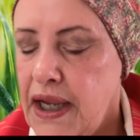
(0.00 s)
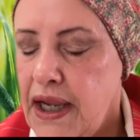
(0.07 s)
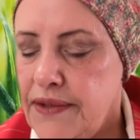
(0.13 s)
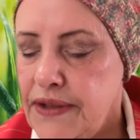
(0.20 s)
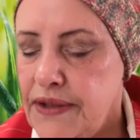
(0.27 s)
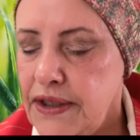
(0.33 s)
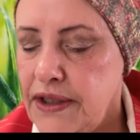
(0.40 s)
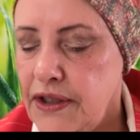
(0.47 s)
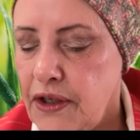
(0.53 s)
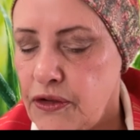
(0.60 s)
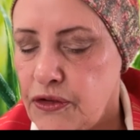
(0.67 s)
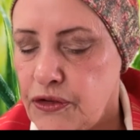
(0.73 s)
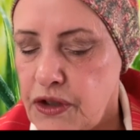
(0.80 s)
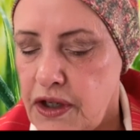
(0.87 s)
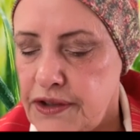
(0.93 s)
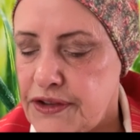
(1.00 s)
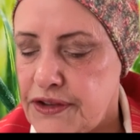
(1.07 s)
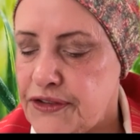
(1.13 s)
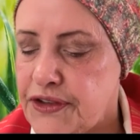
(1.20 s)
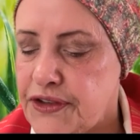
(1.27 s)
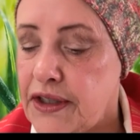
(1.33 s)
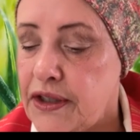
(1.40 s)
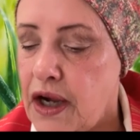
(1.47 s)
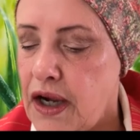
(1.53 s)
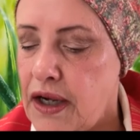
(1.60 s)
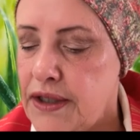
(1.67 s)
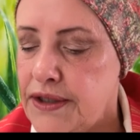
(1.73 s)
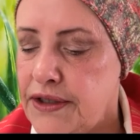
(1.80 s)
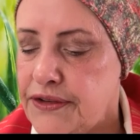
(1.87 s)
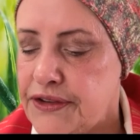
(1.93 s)
And then he goes on to say,
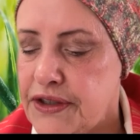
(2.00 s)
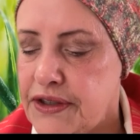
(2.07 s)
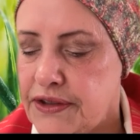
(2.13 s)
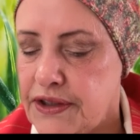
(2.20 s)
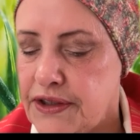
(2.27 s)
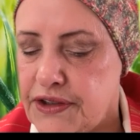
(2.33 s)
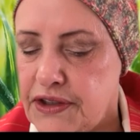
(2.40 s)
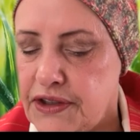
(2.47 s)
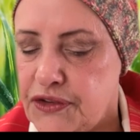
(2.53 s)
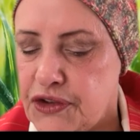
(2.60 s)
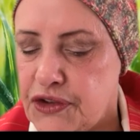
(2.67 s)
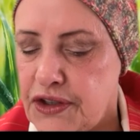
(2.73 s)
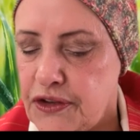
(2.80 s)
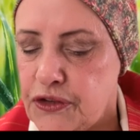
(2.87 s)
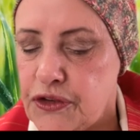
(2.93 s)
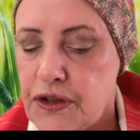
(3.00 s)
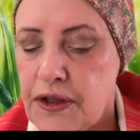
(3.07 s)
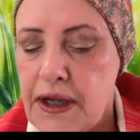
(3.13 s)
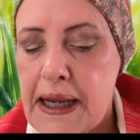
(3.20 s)
God is in the details,